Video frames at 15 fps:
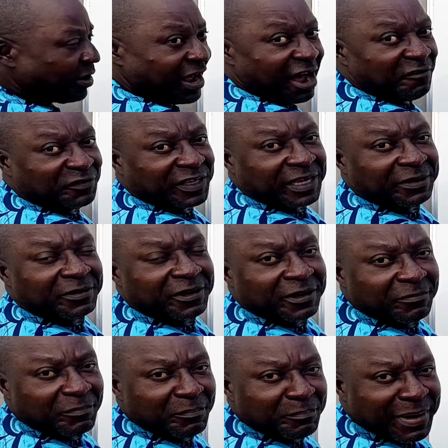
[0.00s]
we have the
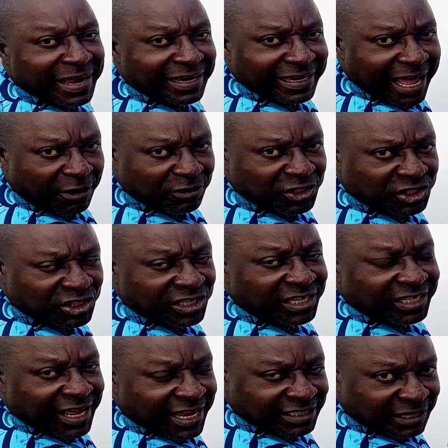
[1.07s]
main lounge,
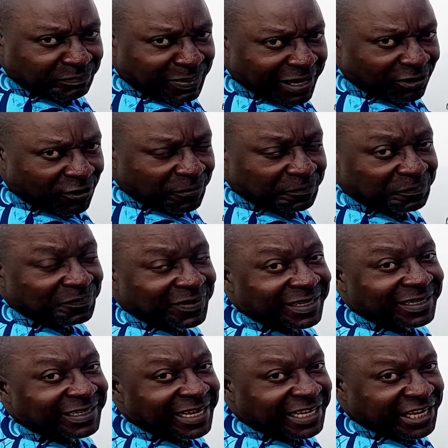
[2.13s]
that is the parlor,
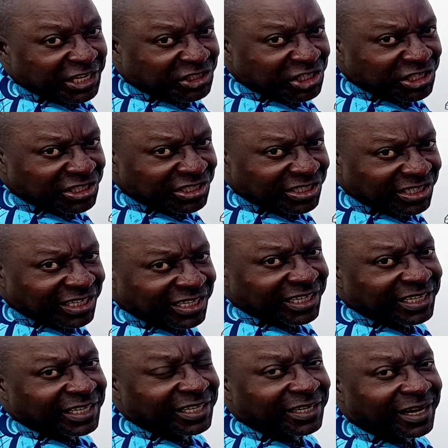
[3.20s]
the kitchen,
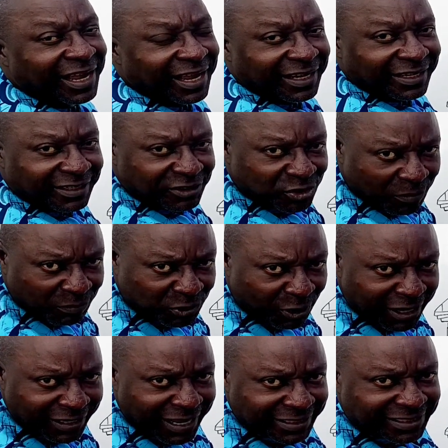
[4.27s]
some
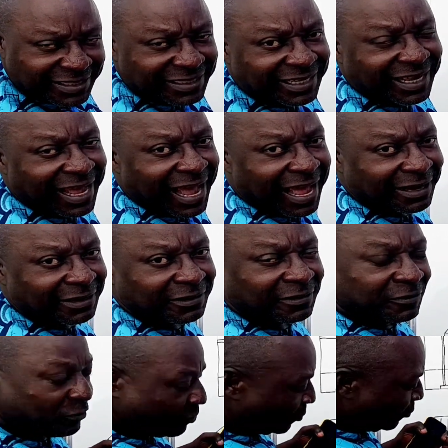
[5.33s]
toilets,
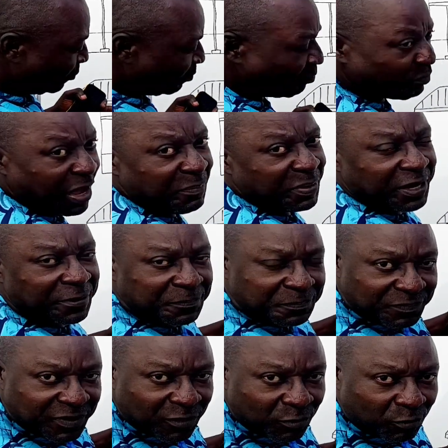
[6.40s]
and maybe
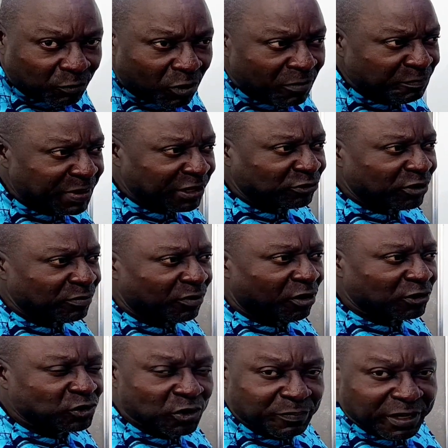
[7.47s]
1 bedroom
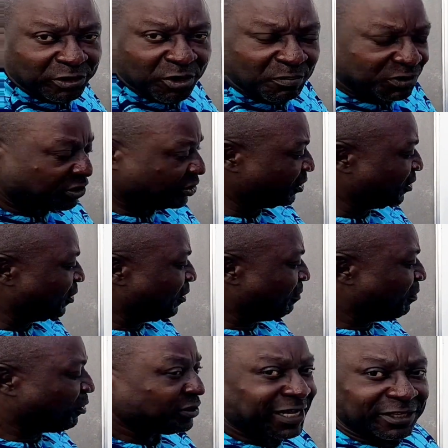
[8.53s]
or 2 bedrooms,
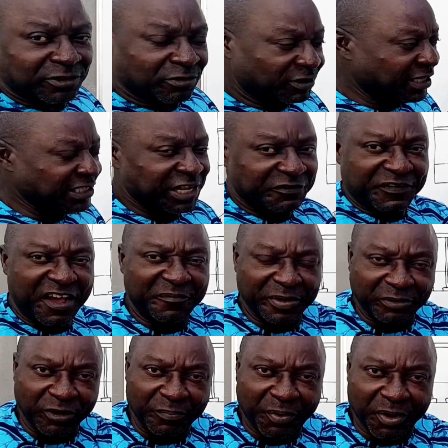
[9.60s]
because I told you this is a
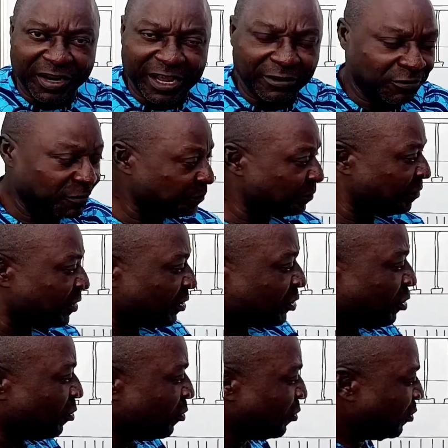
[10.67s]
5-bedroom bungalow.
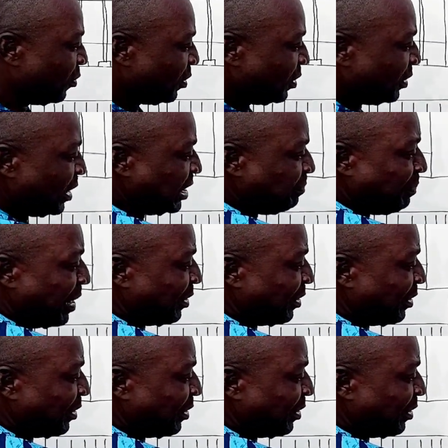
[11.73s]
So this